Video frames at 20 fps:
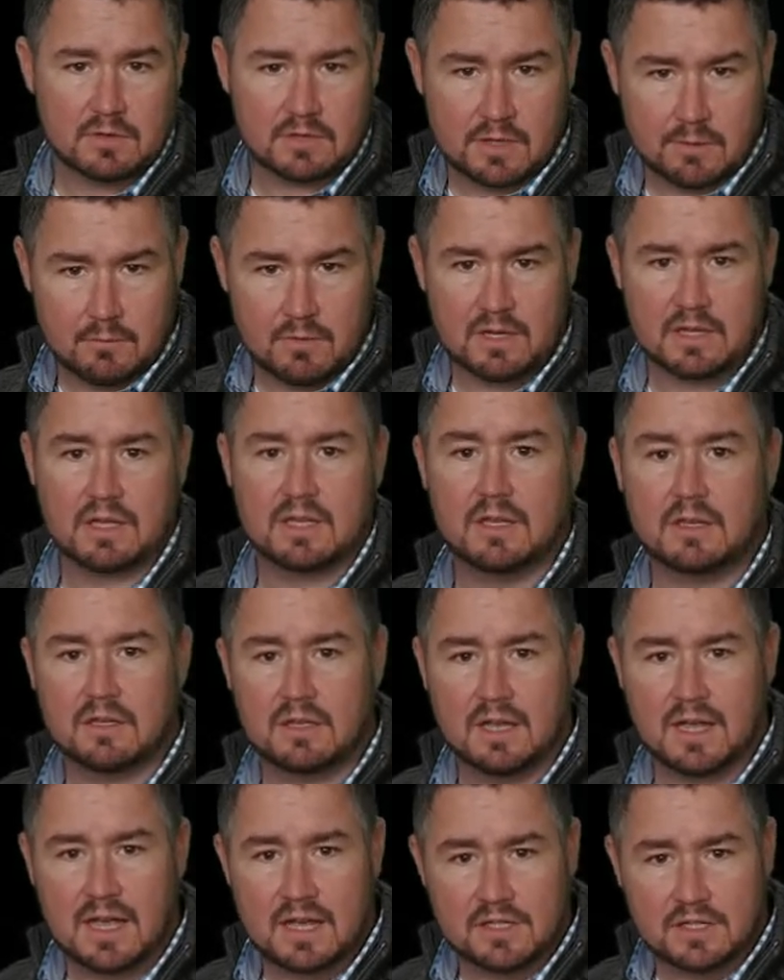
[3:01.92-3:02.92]
can begin
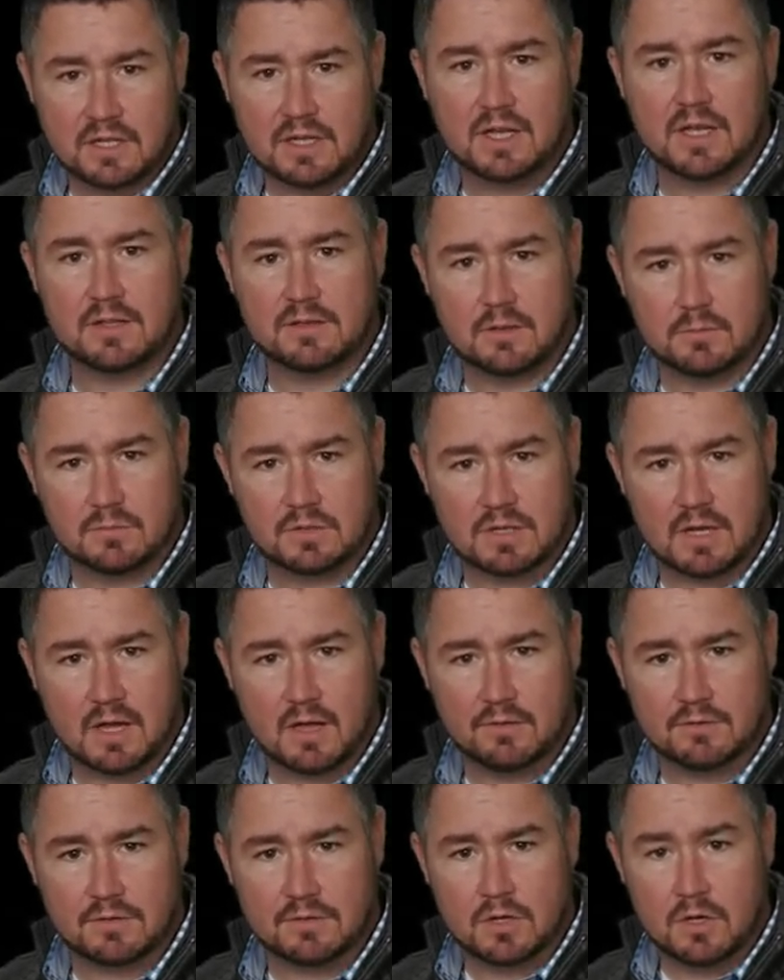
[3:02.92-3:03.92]
to educate
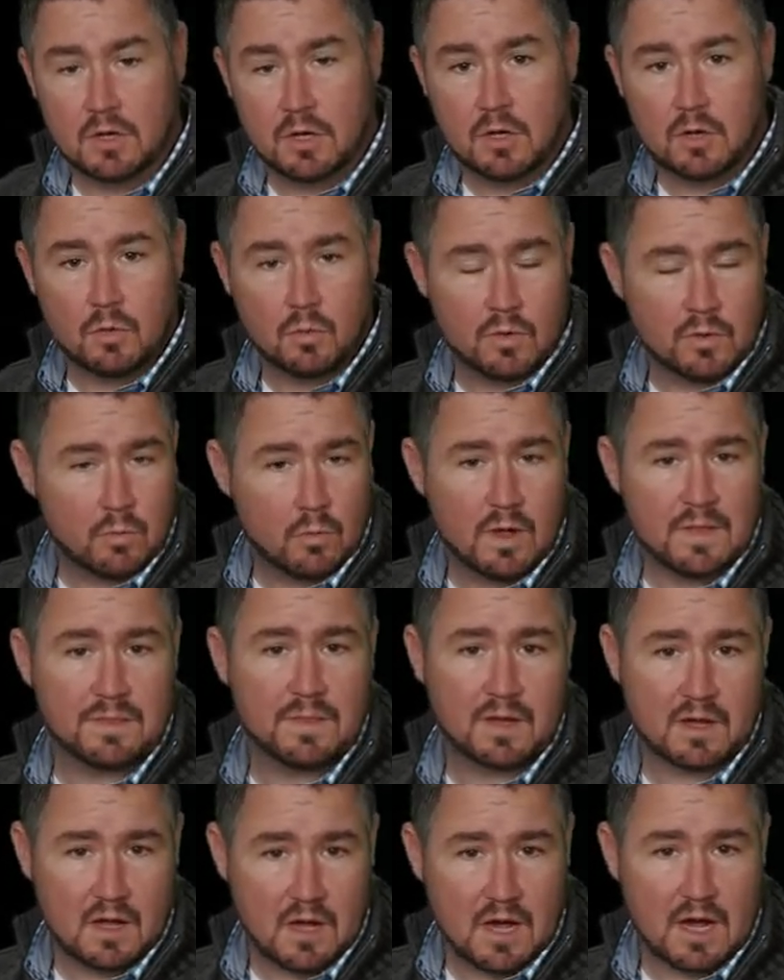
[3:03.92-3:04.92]
themselves with what the
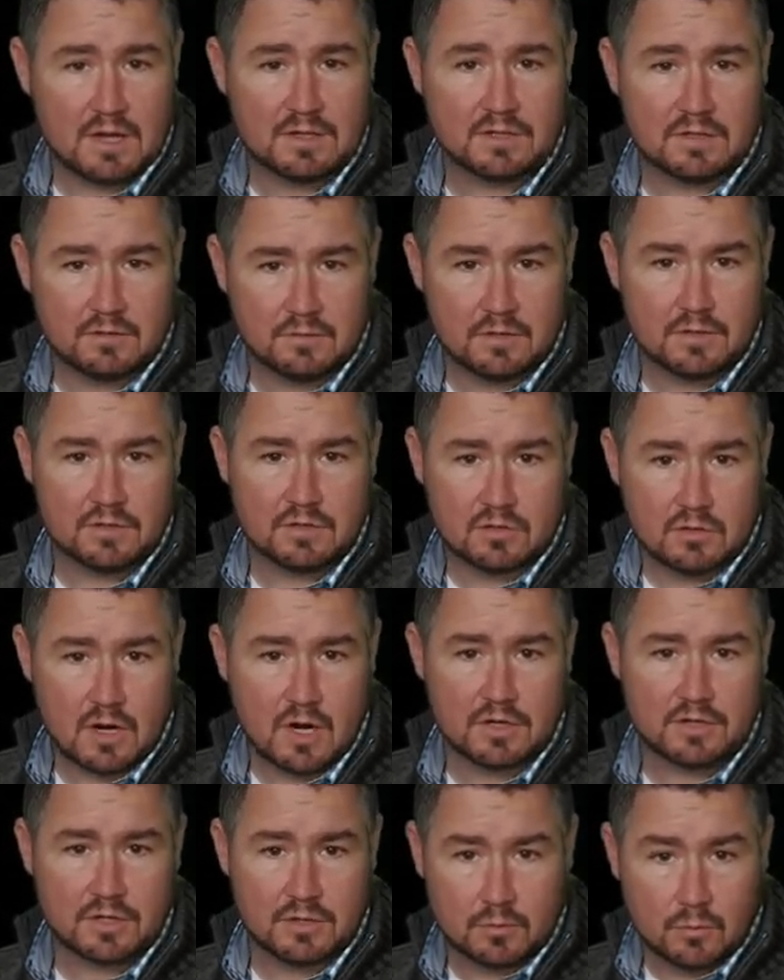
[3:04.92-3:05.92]
costs of
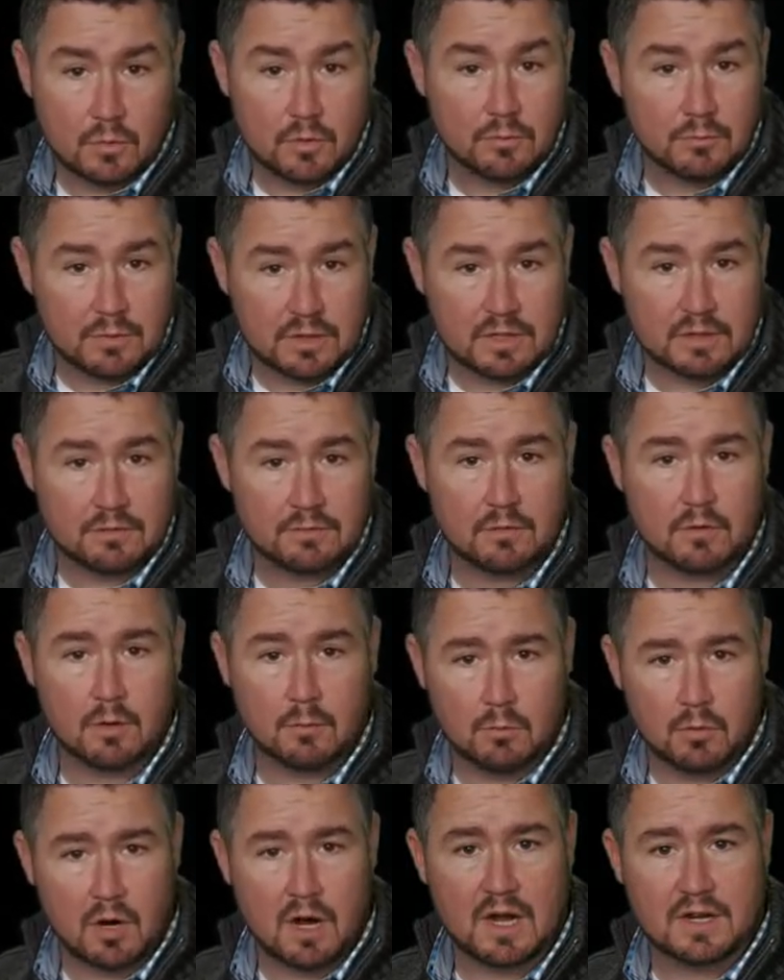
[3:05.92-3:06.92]
construction would be for a
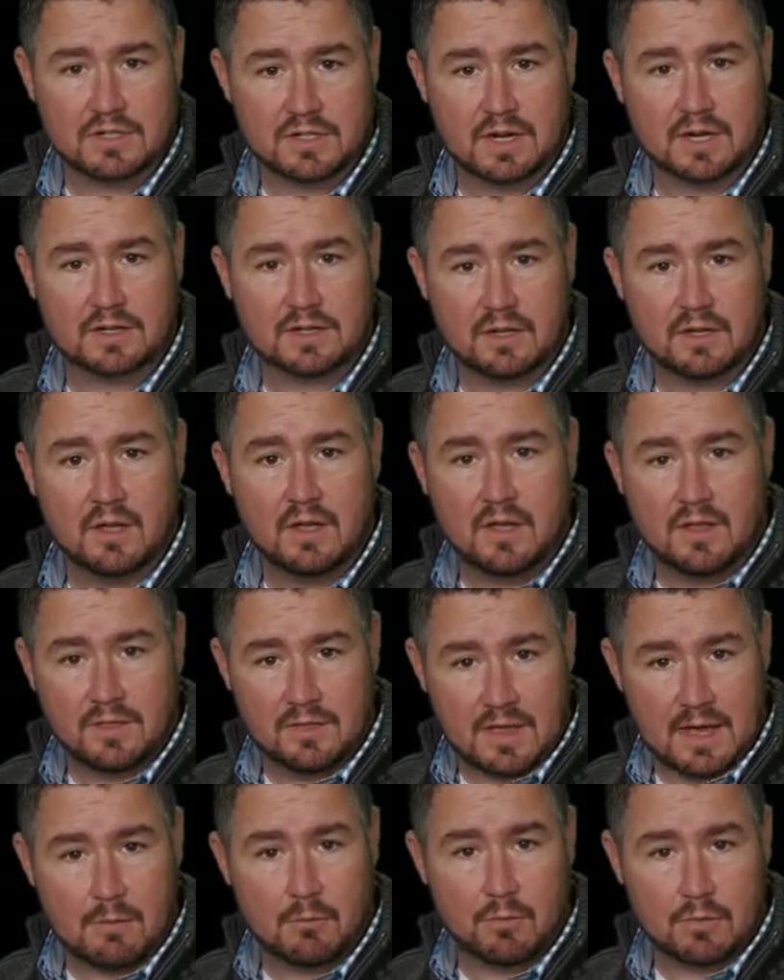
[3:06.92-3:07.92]
project
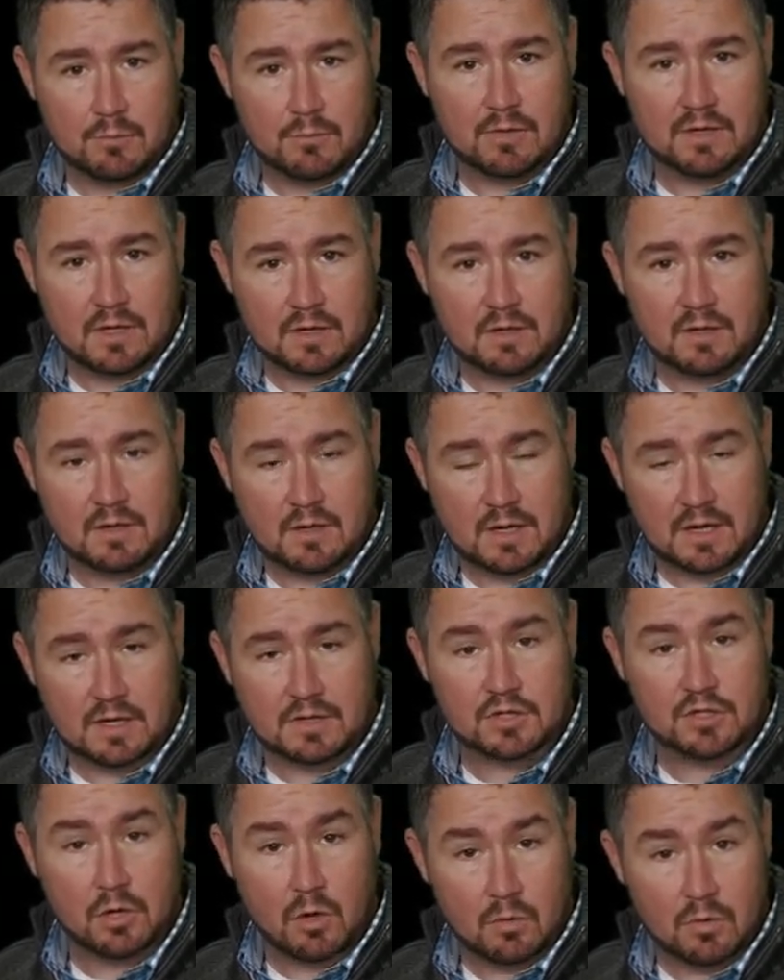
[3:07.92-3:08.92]
that would be
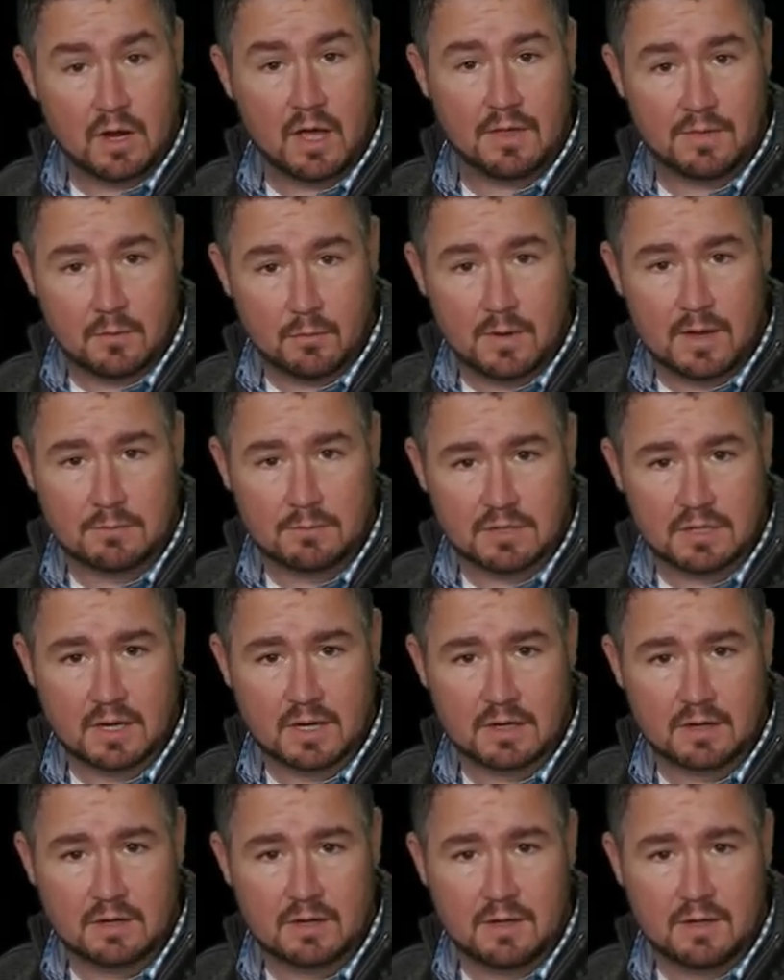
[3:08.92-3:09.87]
shown on the website.